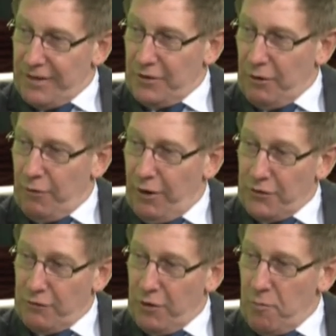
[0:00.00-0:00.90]

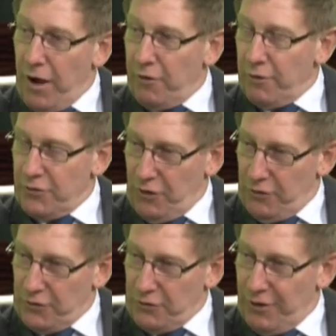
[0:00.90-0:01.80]
terrorise a few motorists
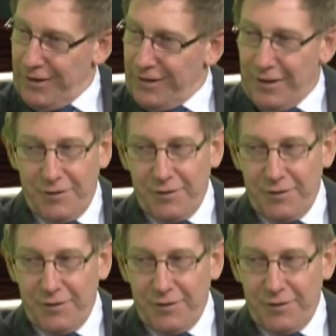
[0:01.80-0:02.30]
on the street, and then